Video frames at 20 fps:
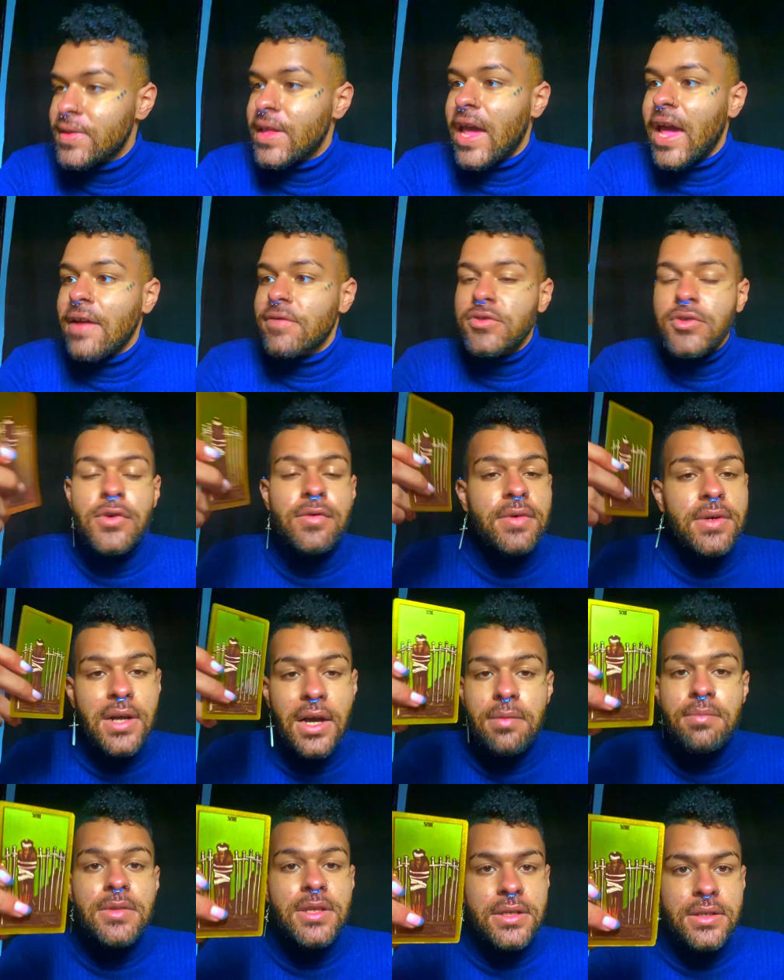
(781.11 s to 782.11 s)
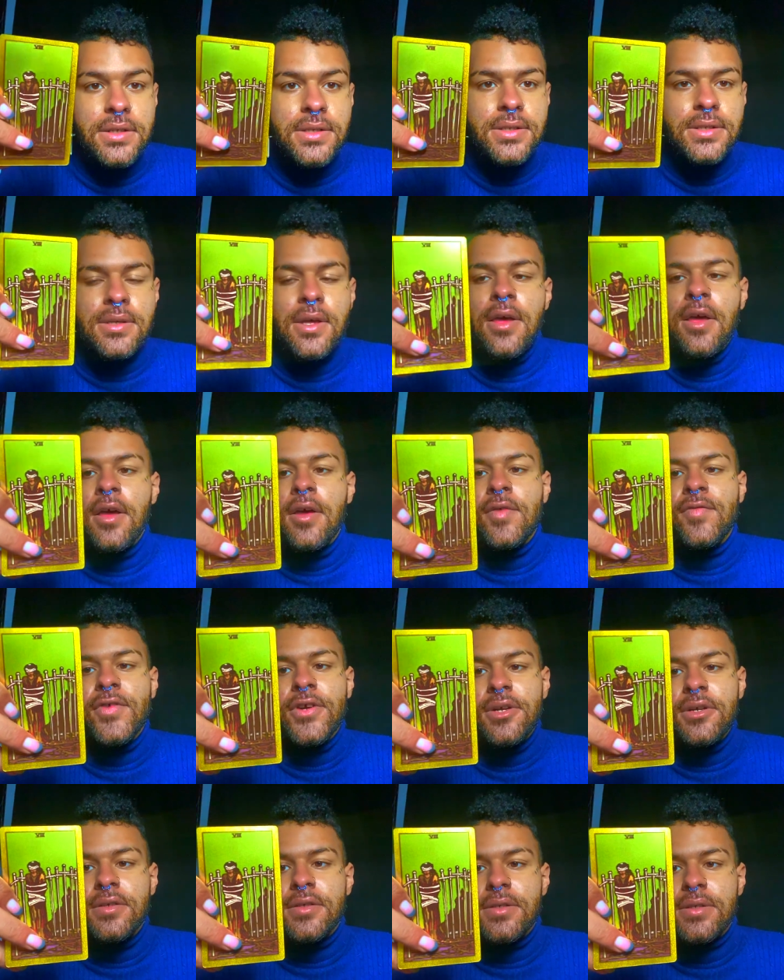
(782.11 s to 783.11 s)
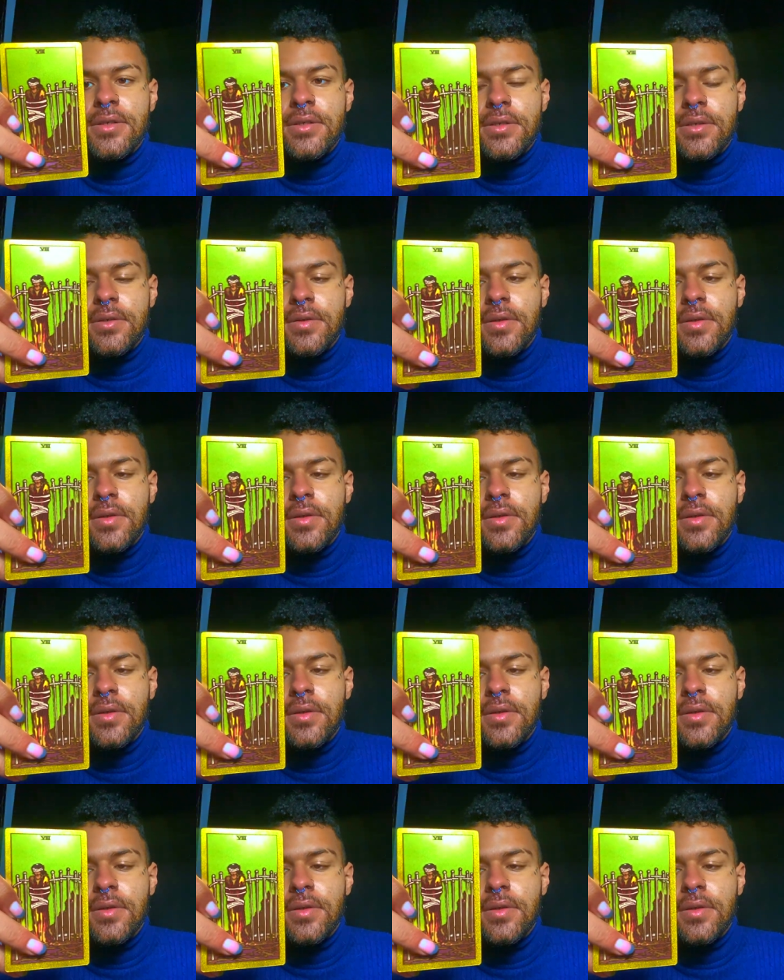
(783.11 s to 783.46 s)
they have to overcome this first